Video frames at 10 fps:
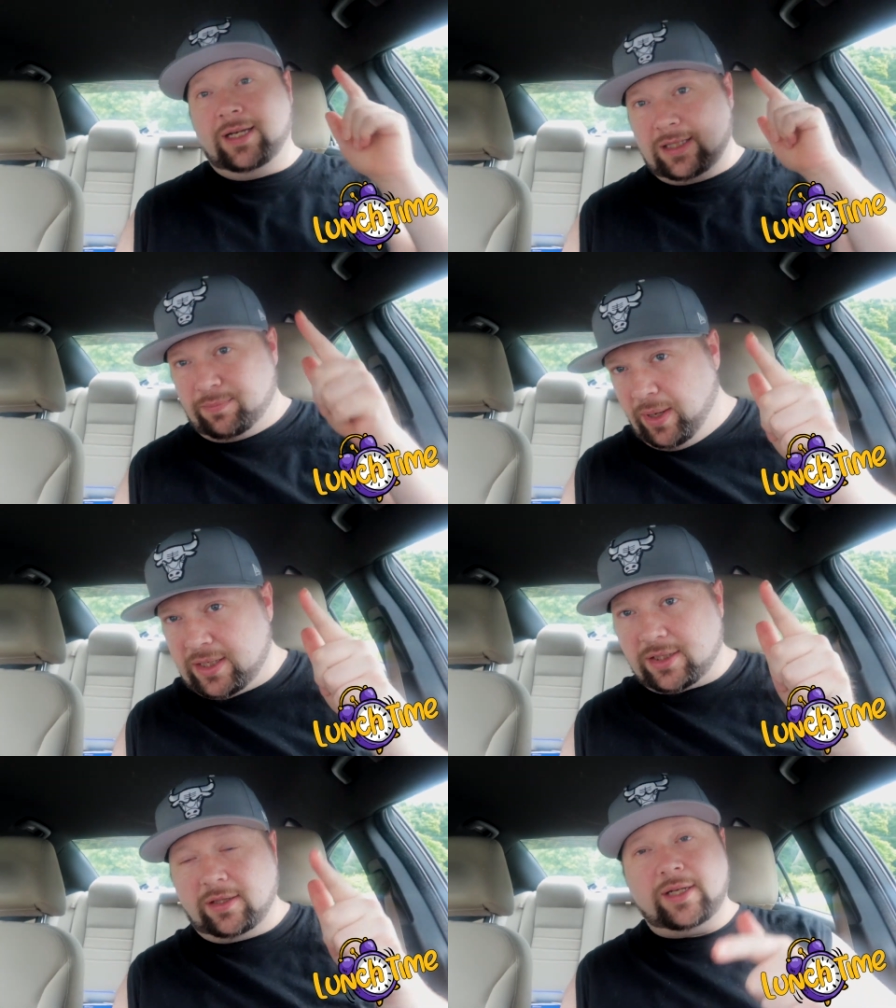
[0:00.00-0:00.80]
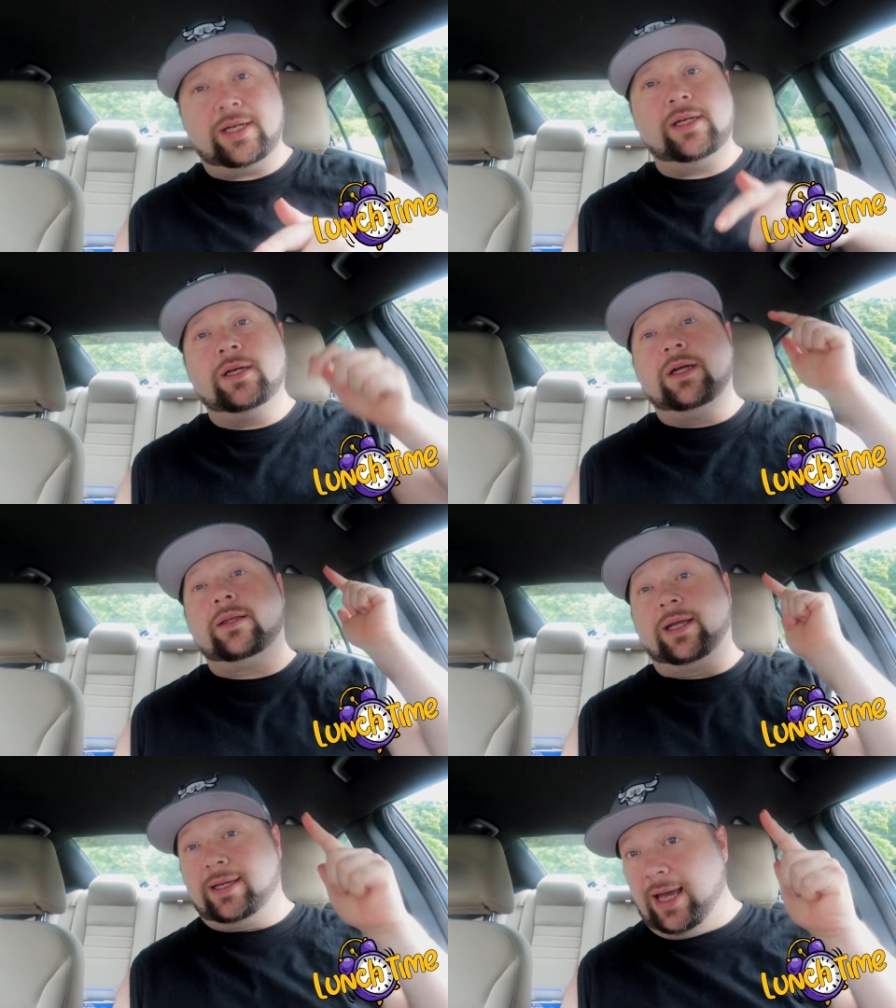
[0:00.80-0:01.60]
especially
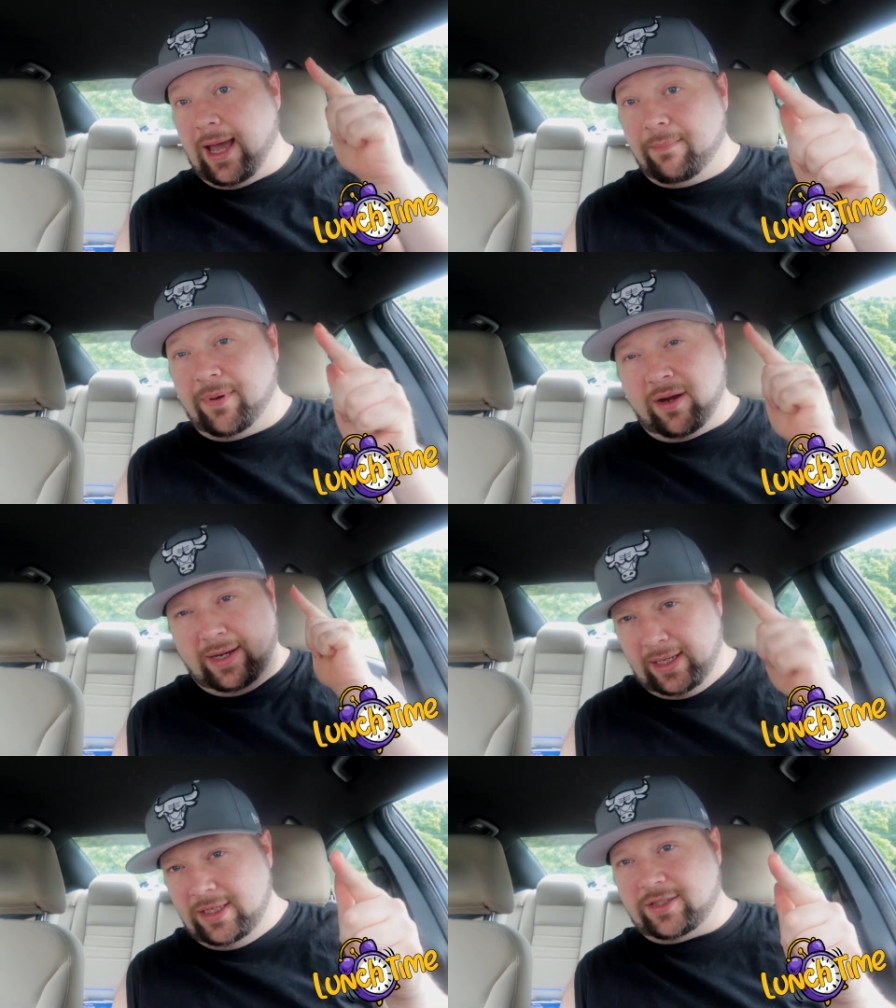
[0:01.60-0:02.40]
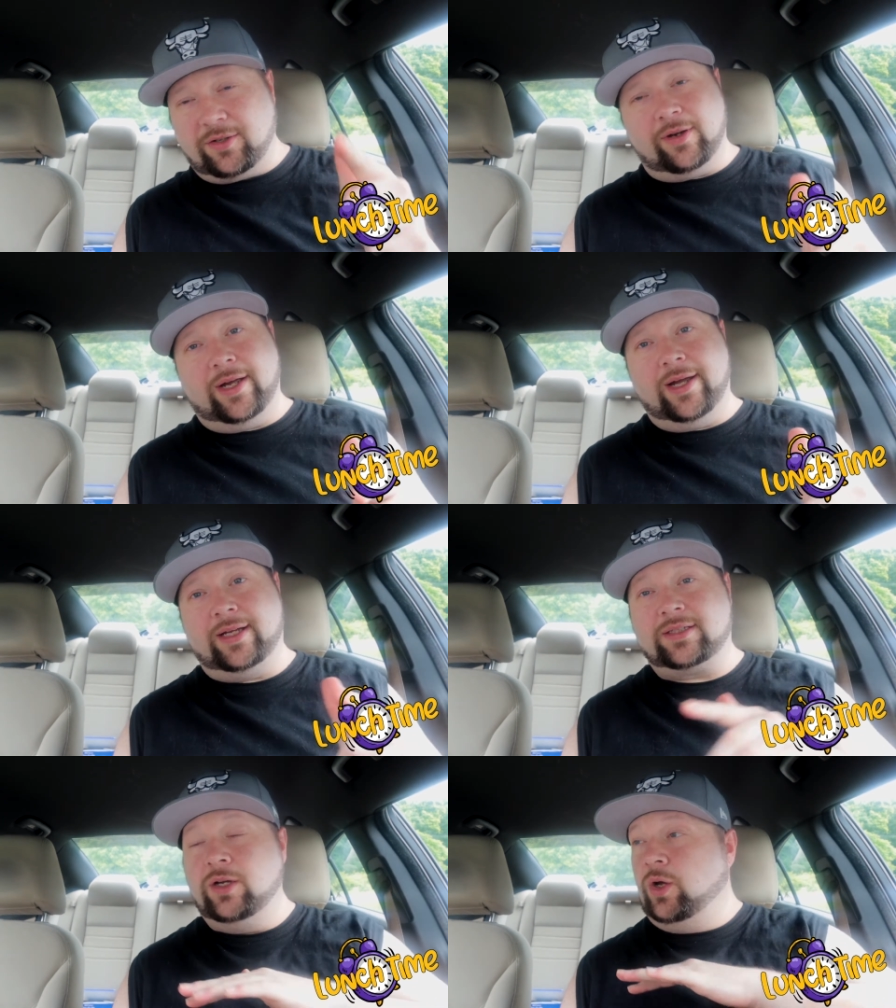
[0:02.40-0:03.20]
the Cadbury Easter
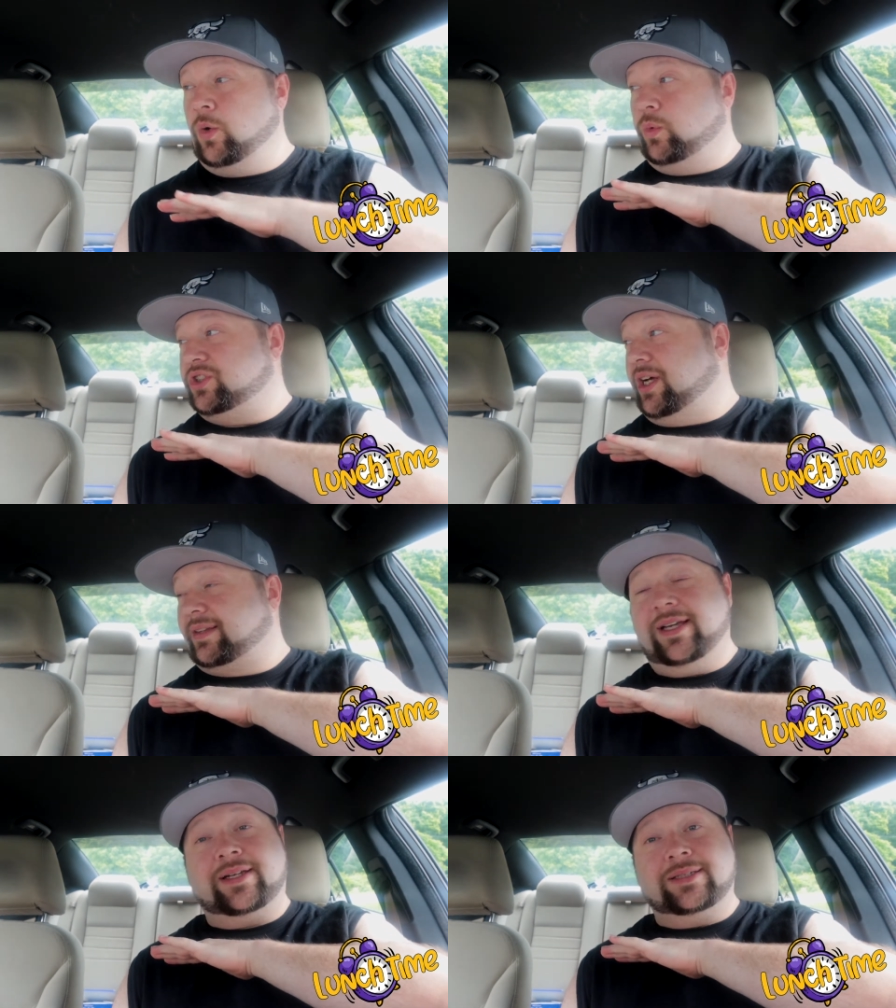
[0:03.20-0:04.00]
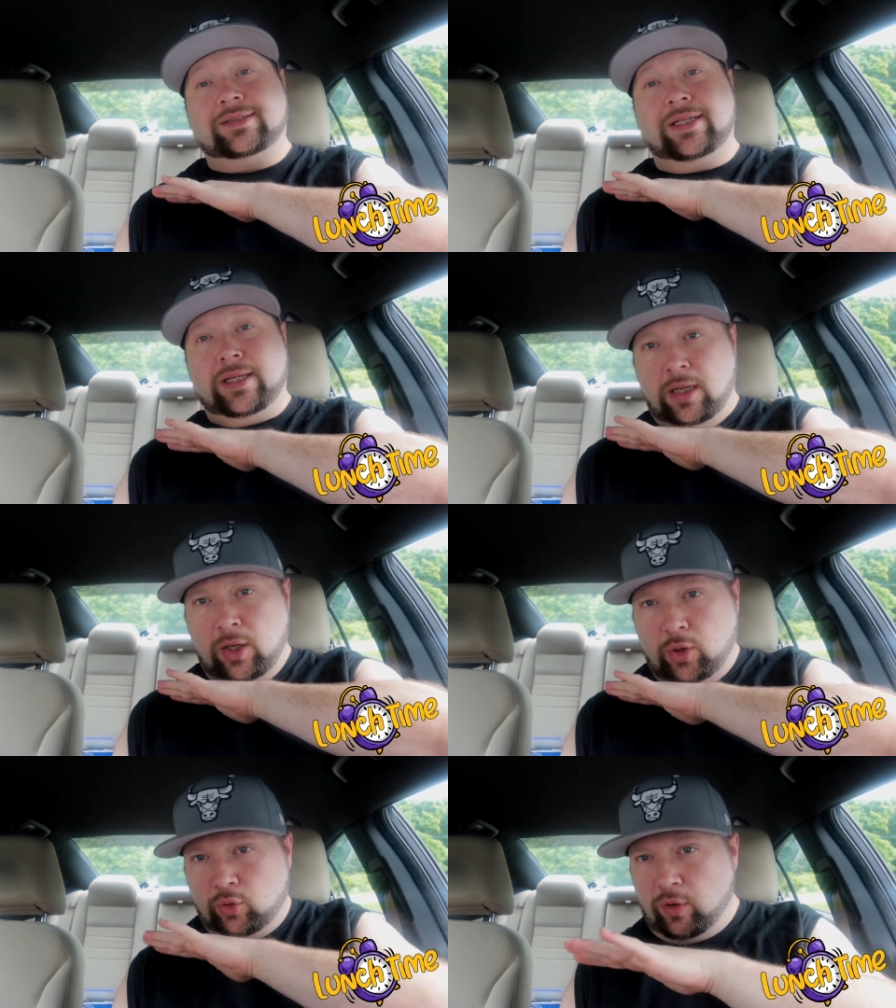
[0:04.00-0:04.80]
eggs, which I think is the
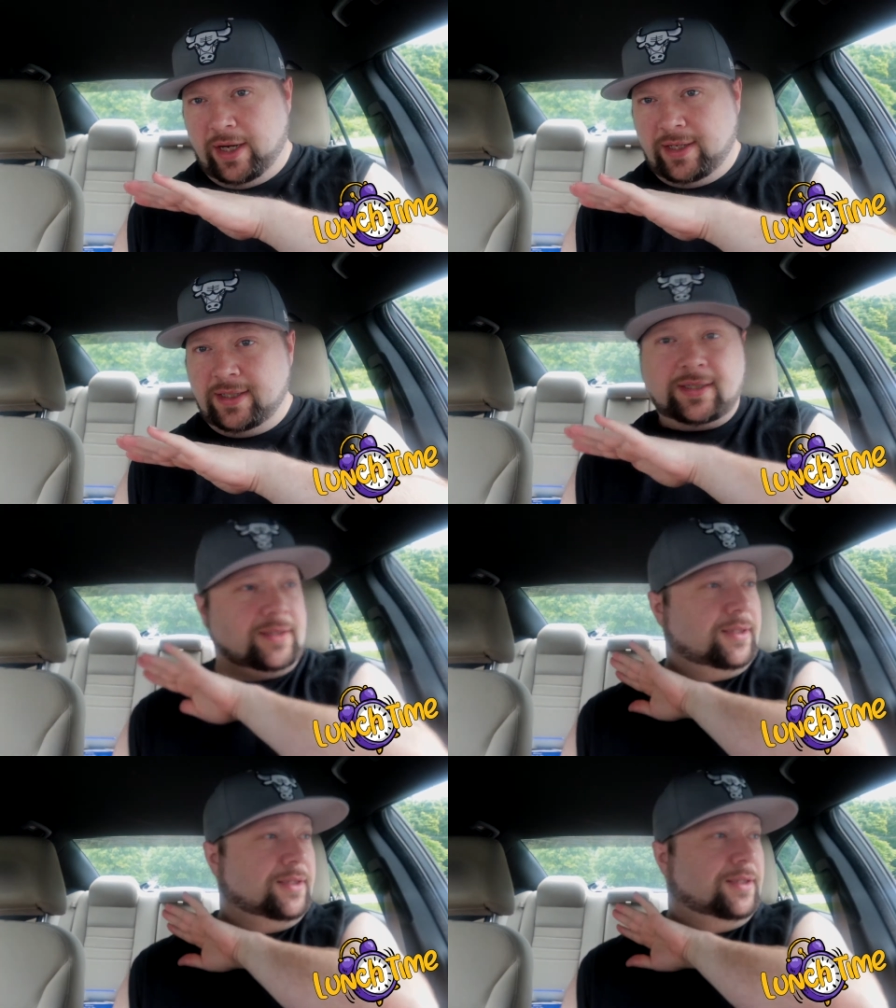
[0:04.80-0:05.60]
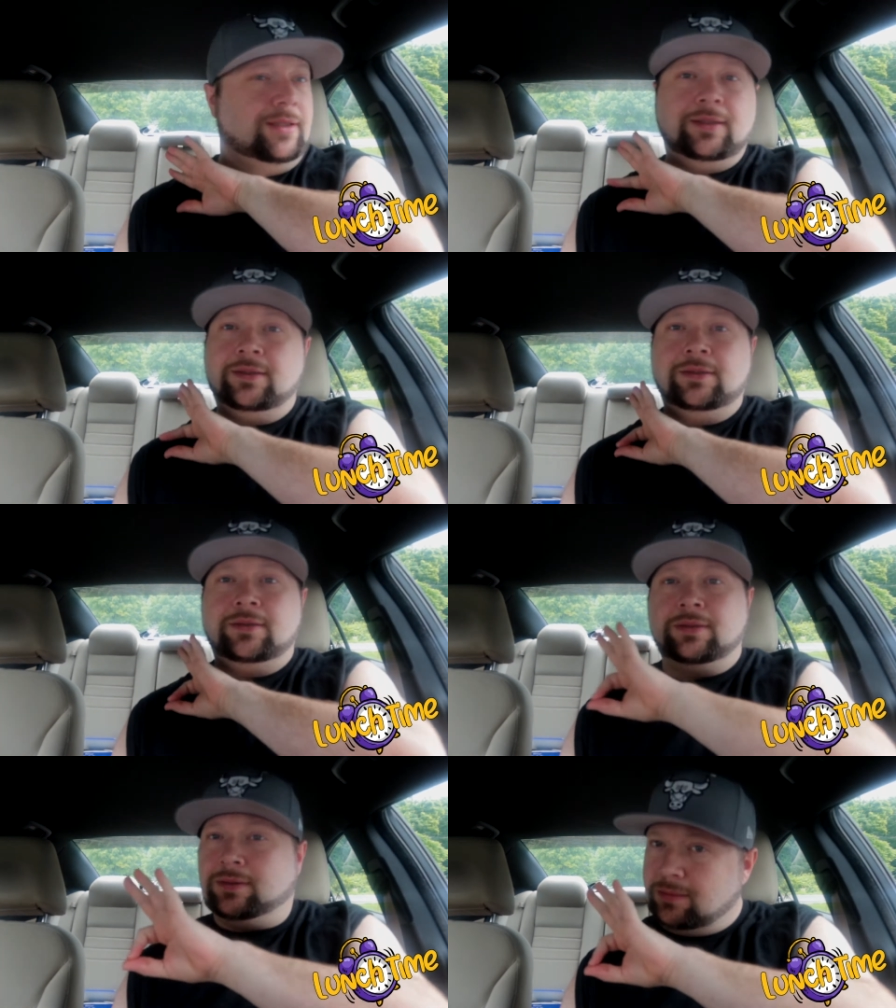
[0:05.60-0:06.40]
greatest
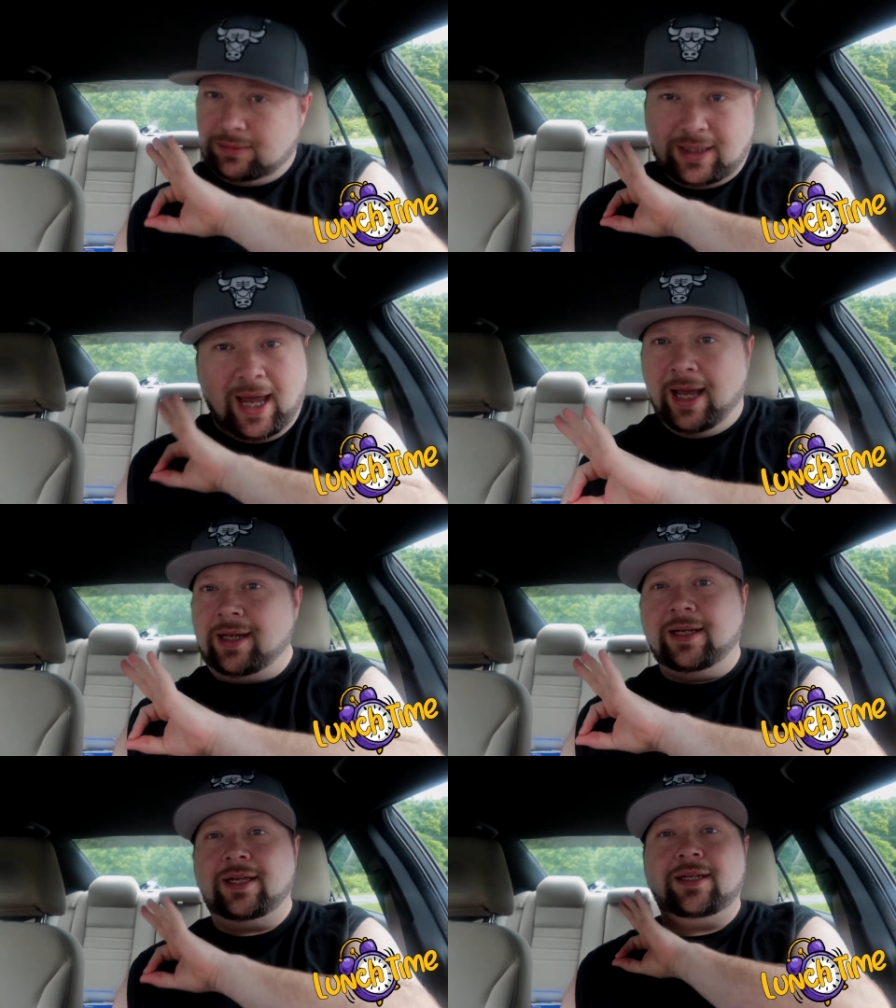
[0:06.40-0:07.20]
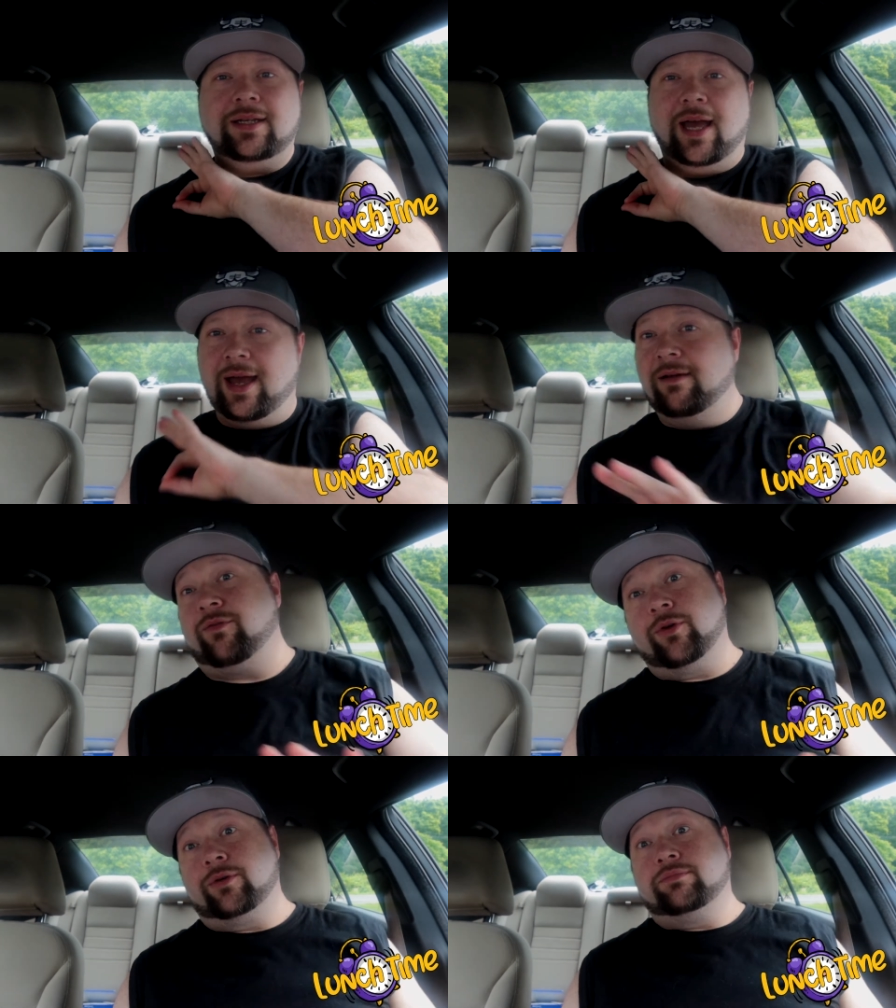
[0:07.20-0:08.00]
candy
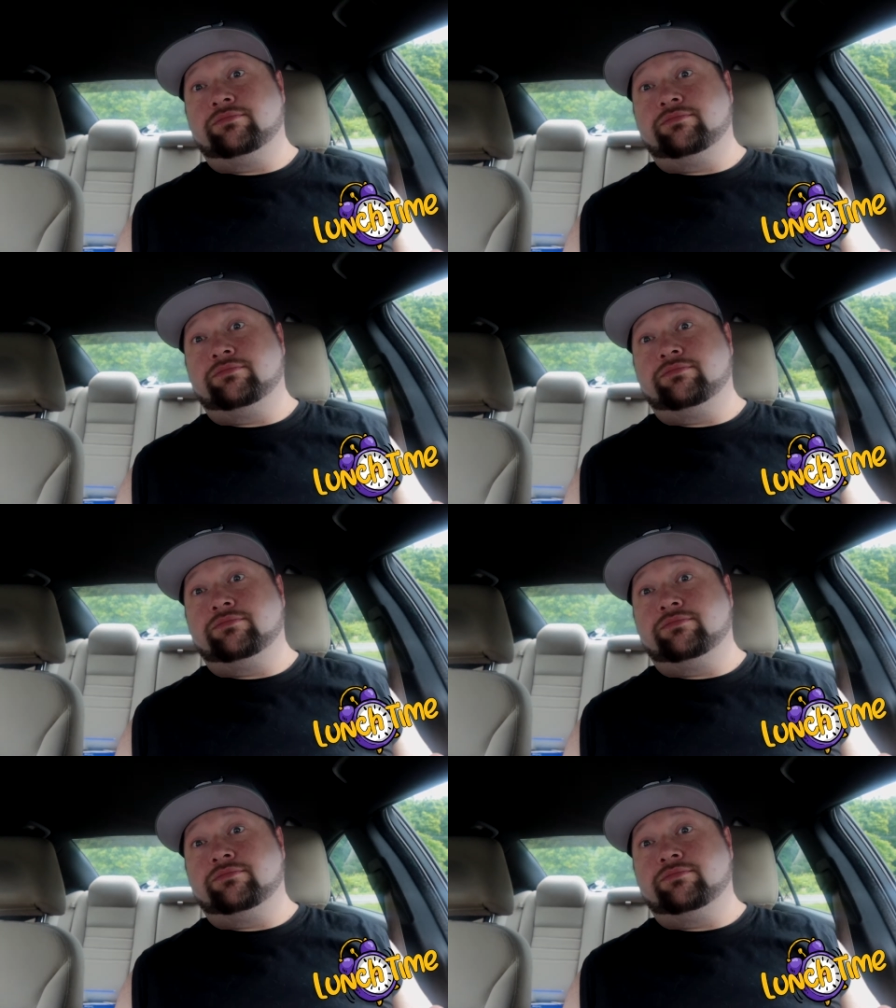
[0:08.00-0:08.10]
ever.